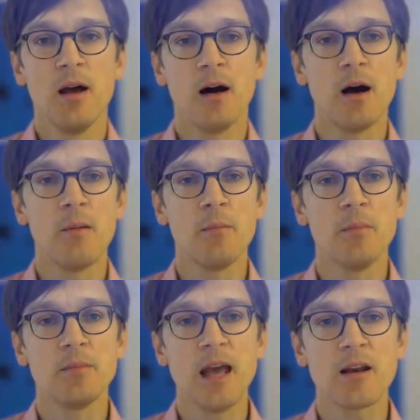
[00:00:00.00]

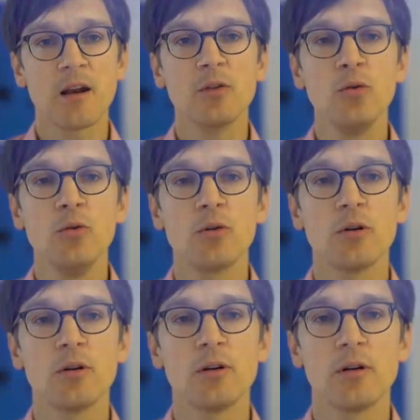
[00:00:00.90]
Um, there are two
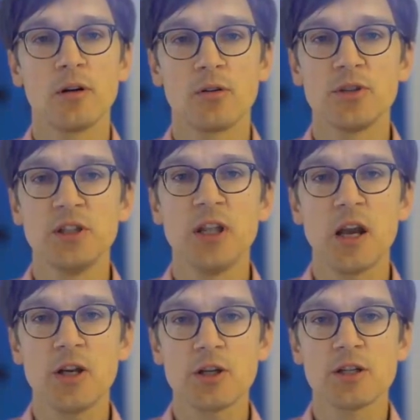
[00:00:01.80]

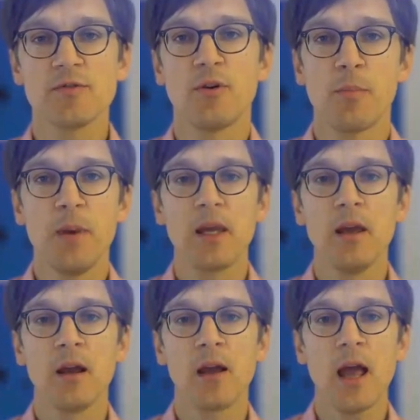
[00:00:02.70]
considerations for
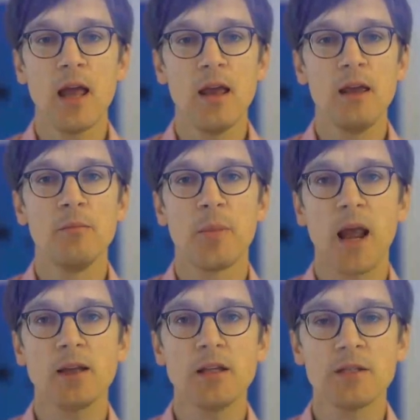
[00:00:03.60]
picking k in
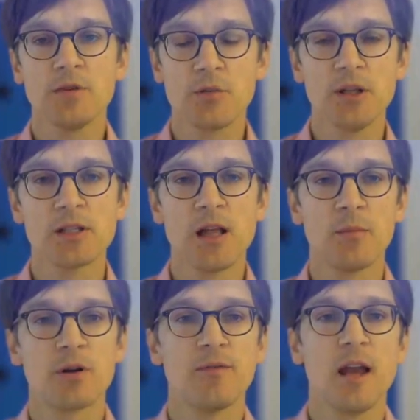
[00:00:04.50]
practice, which means
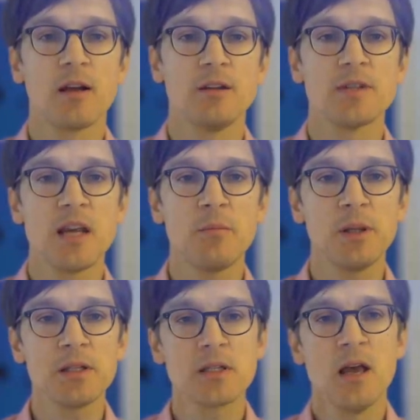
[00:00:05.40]
number of negative
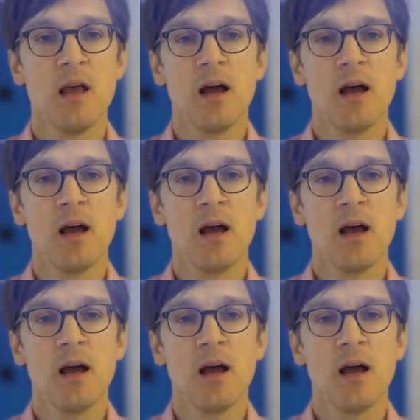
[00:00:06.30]
samples.